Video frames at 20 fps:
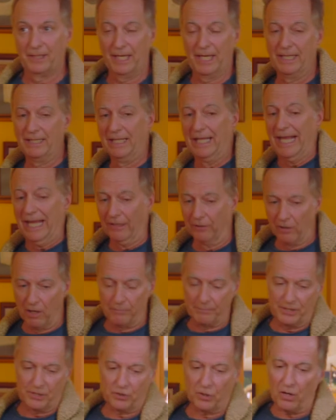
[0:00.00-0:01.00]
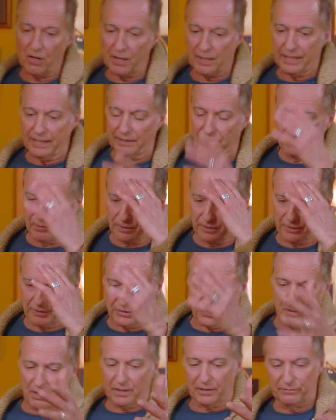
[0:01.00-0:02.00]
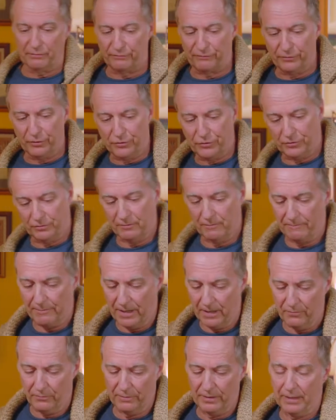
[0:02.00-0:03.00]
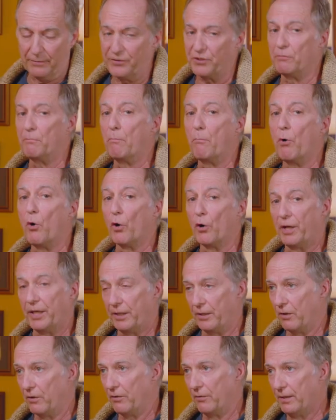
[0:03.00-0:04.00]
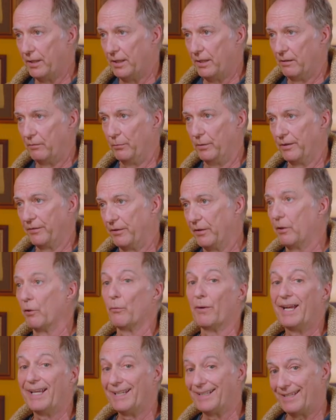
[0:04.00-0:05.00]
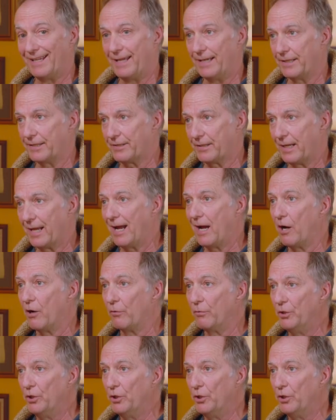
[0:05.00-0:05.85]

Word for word: And later, I'll be talking. We're going to talk in the future about when I was in Borneo with the orangutans and how